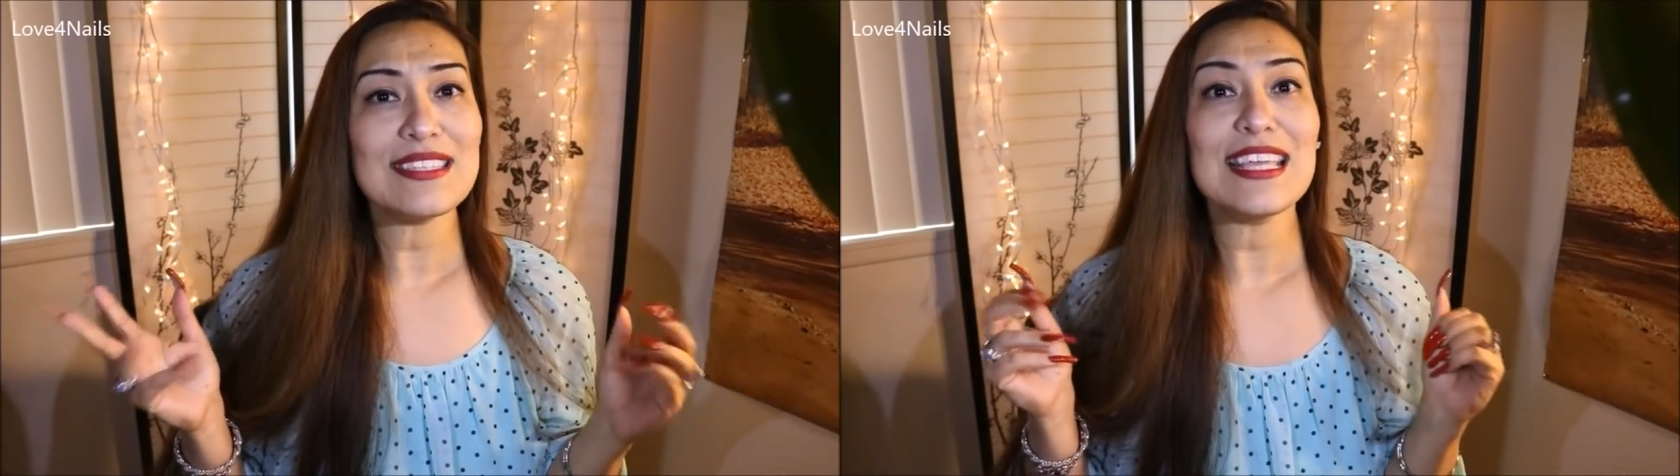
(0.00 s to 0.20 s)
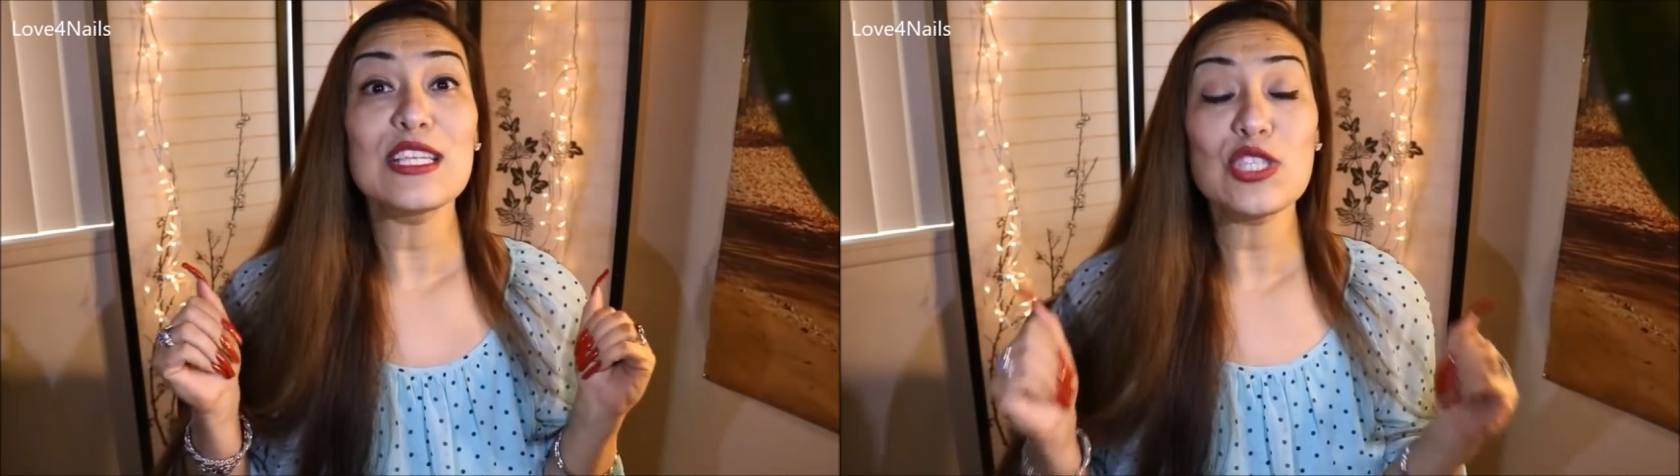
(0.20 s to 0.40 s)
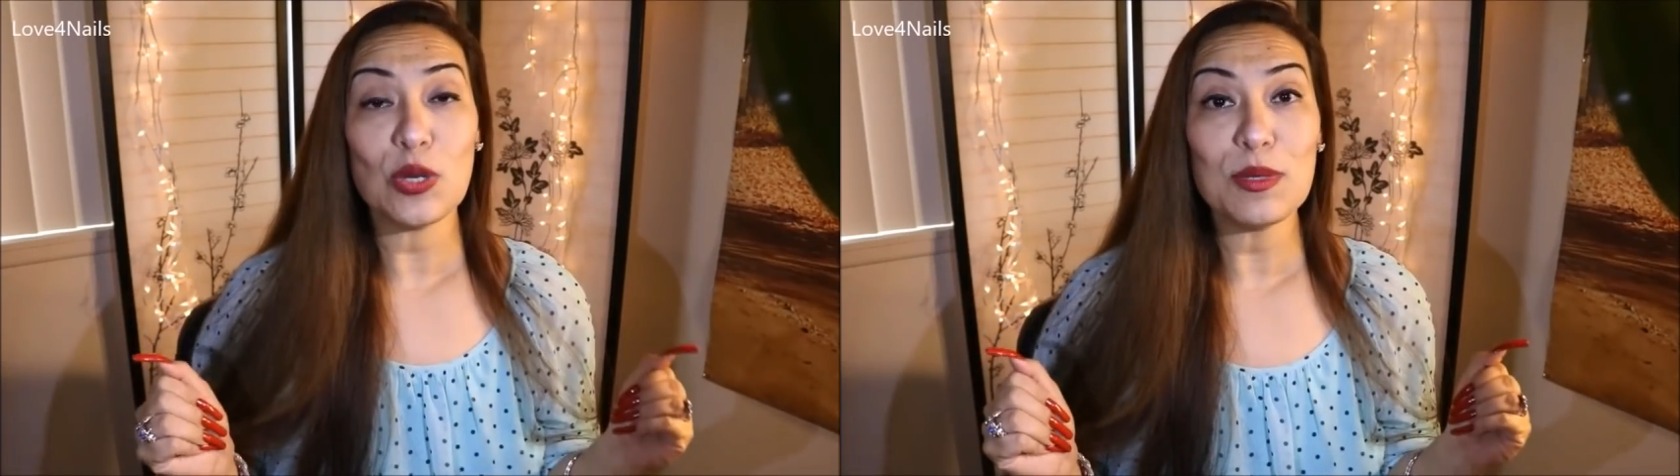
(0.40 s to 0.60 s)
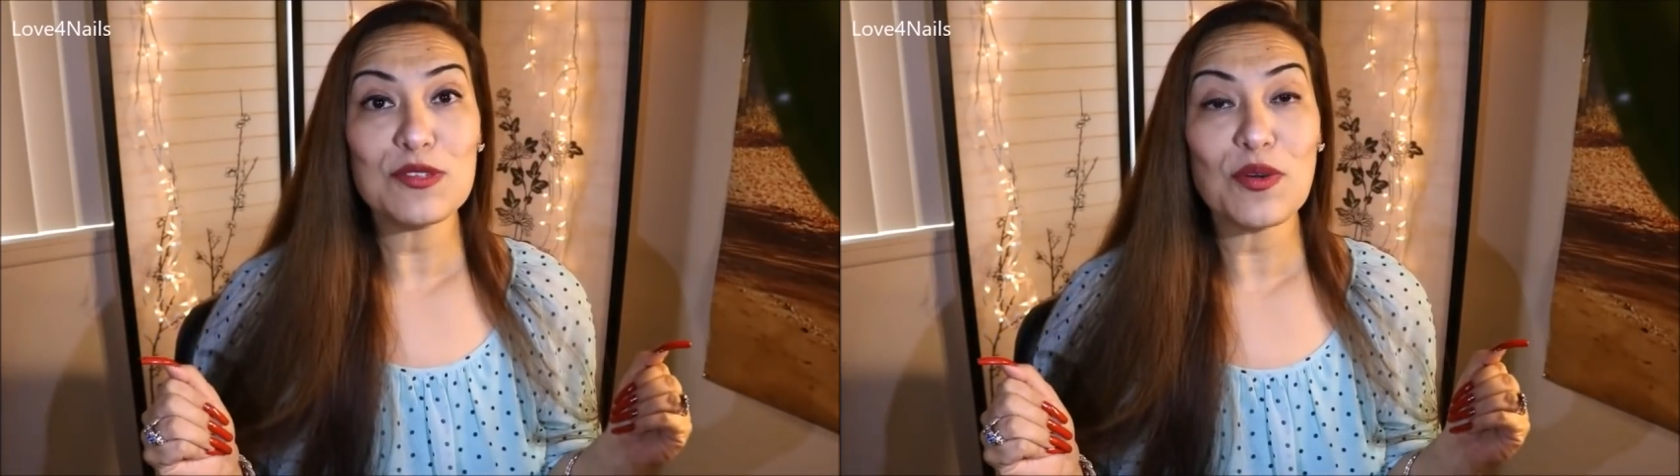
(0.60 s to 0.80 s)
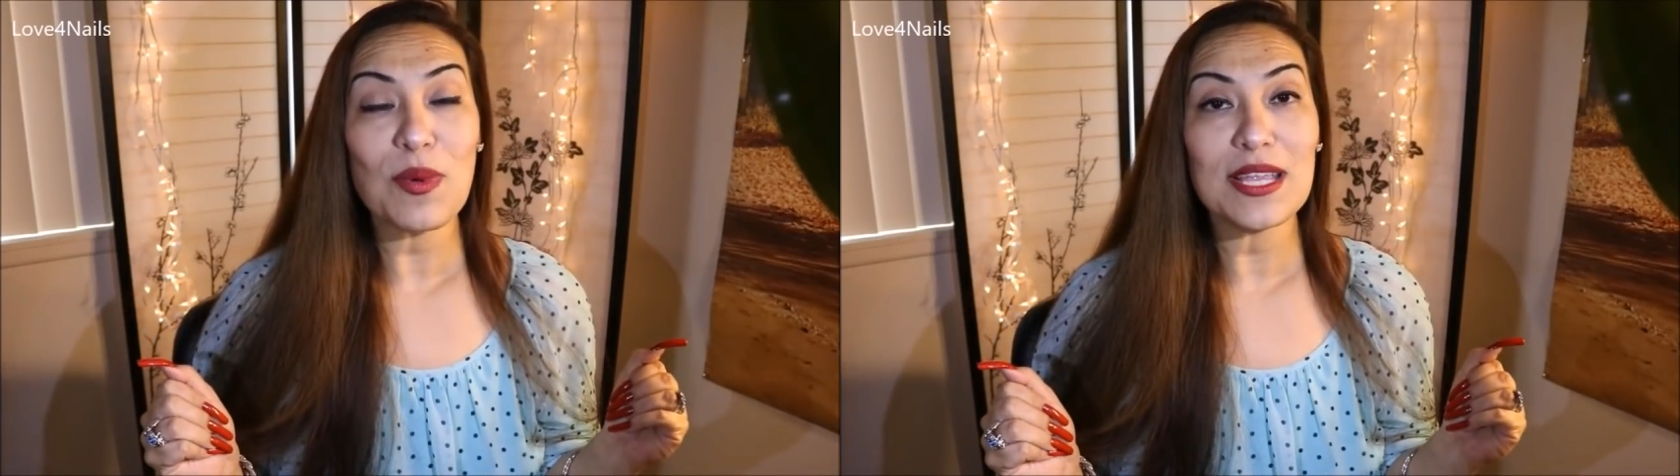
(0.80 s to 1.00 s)
Thanks so much
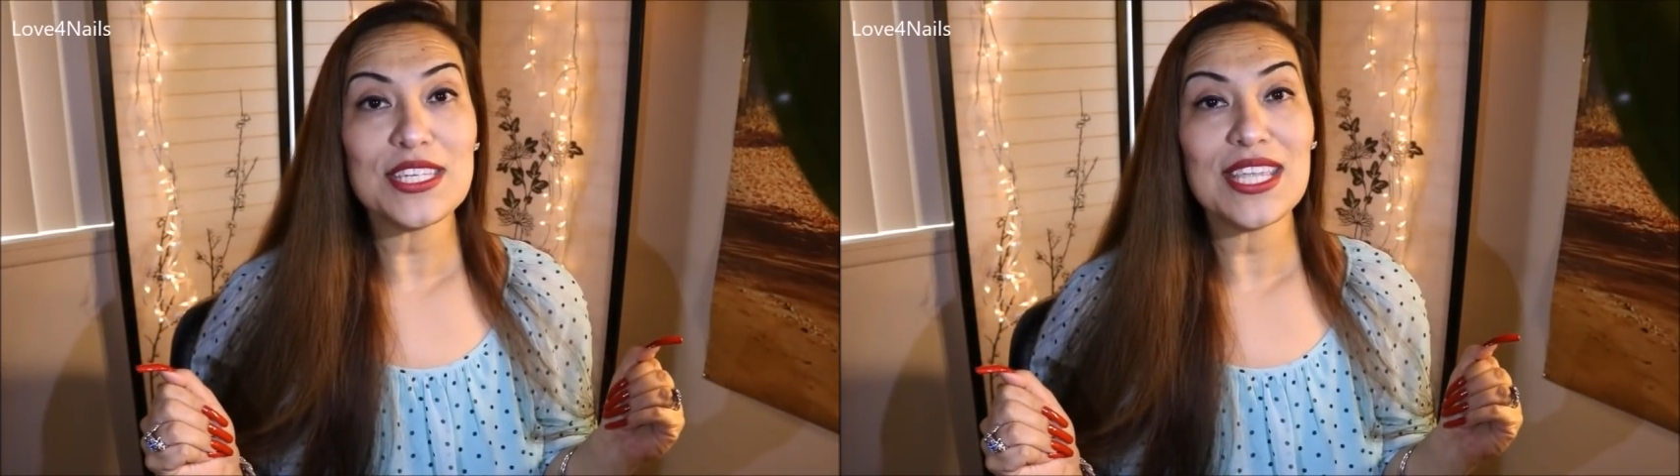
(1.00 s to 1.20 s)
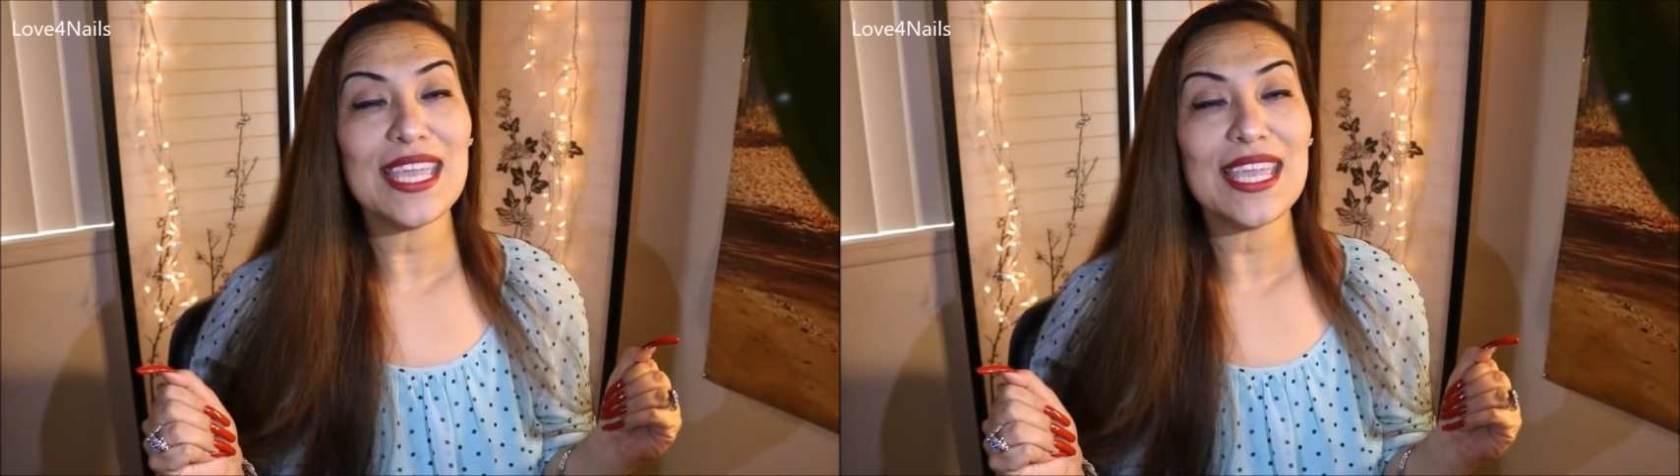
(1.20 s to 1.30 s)
for watching,